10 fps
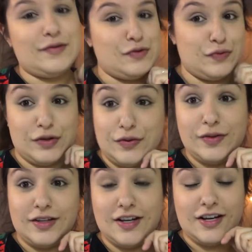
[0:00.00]
It was really,
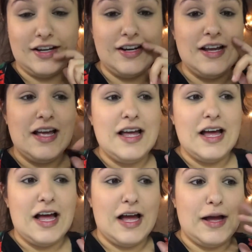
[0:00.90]
really good.
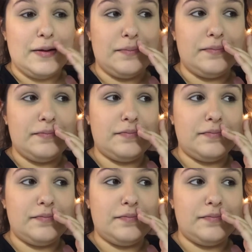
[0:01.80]
Um,